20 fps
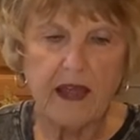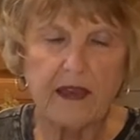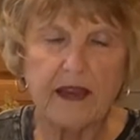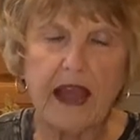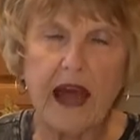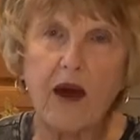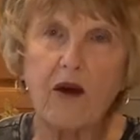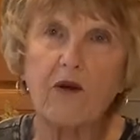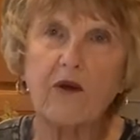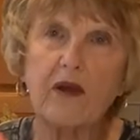
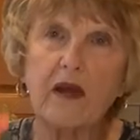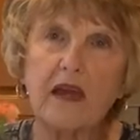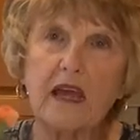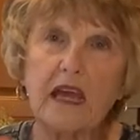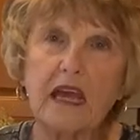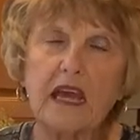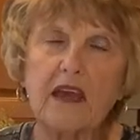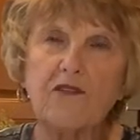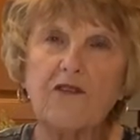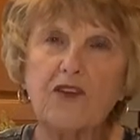Now,
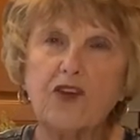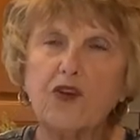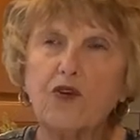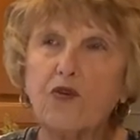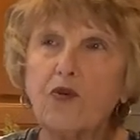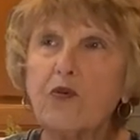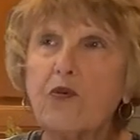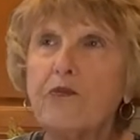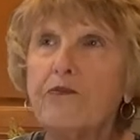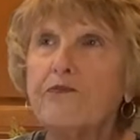if
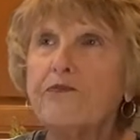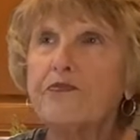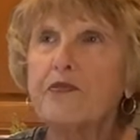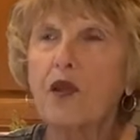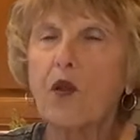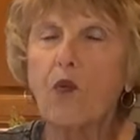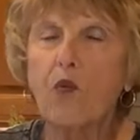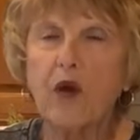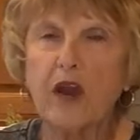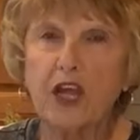you
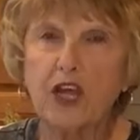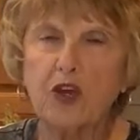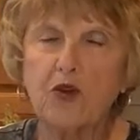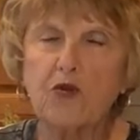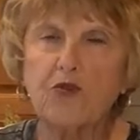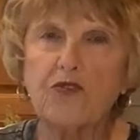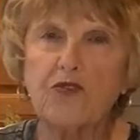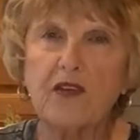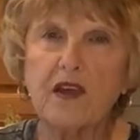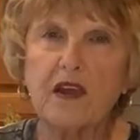want to
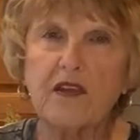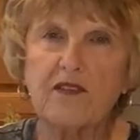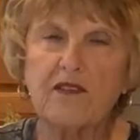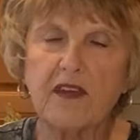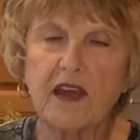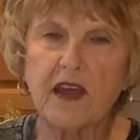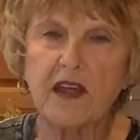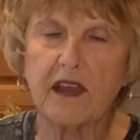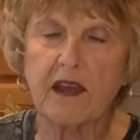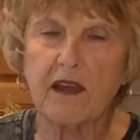use these
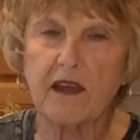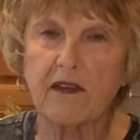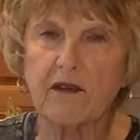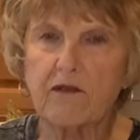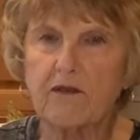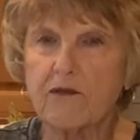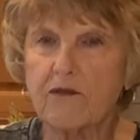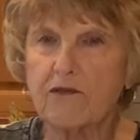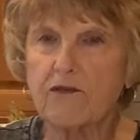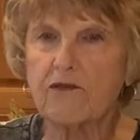in a
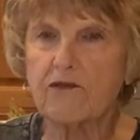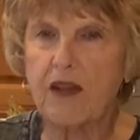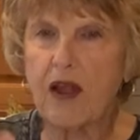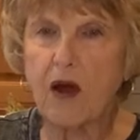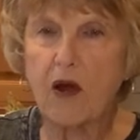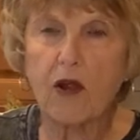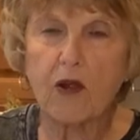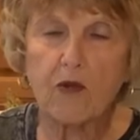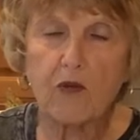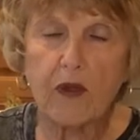
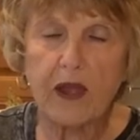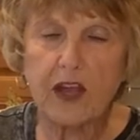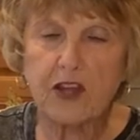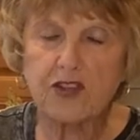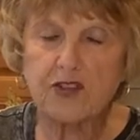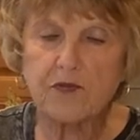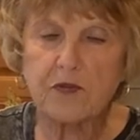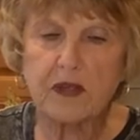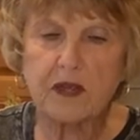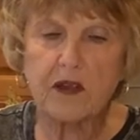flower
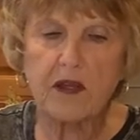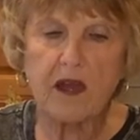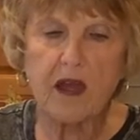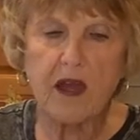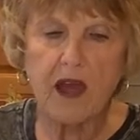arrangement,